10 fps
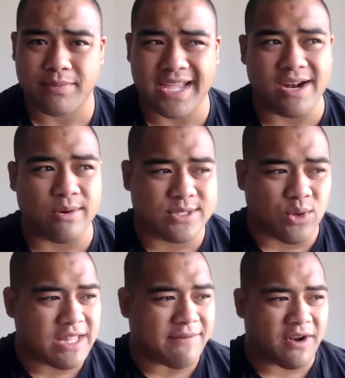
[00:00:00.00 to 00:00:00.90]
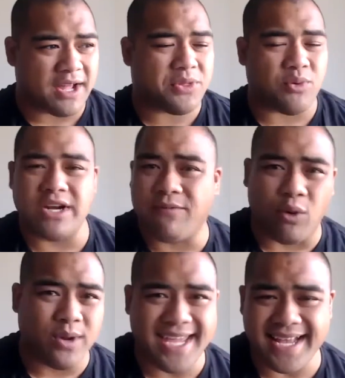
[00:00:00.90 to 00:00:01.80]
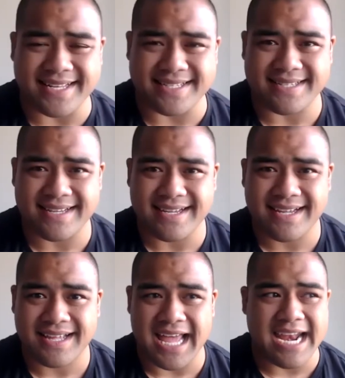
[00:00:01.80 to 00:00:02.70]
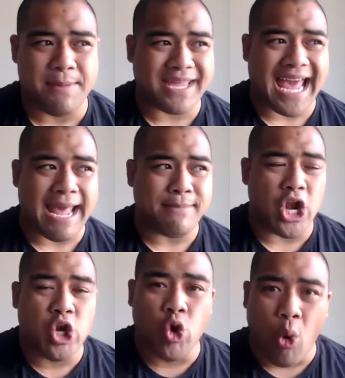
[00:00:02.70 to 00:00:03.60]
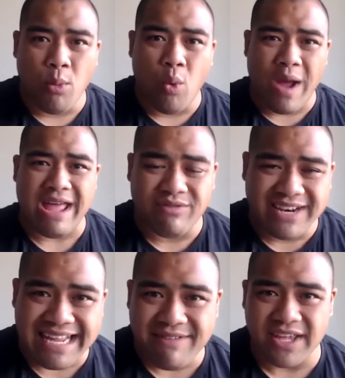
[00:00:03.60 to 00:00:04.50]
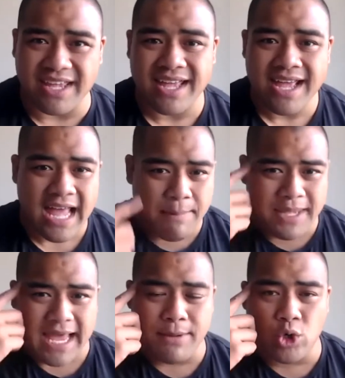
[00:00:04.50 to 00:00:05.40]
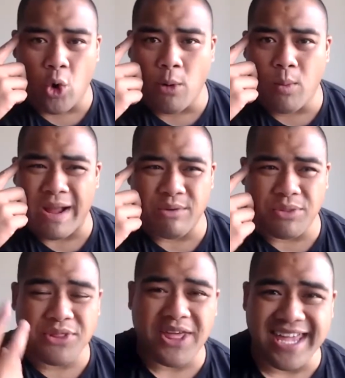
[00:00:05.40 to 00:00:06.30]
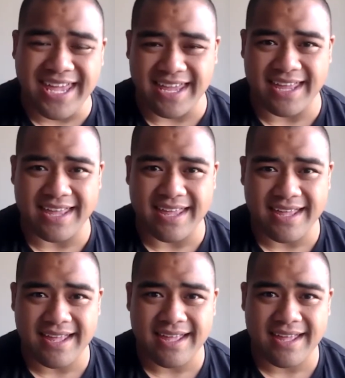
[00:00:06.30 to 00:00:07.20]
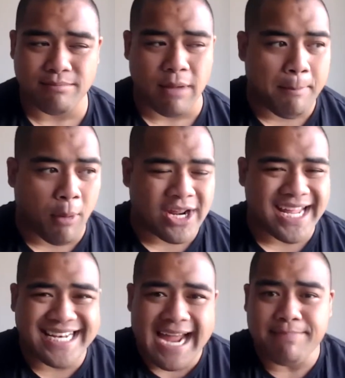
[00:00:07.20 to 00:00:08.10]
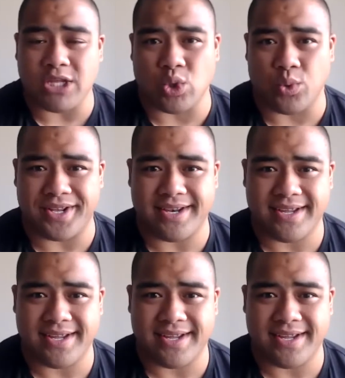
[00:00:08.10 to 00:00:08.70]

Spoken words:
And I was doing that for like 3 to 4 years. And it became a normal way of living. It became a normal way of thinking. My body adapted to it.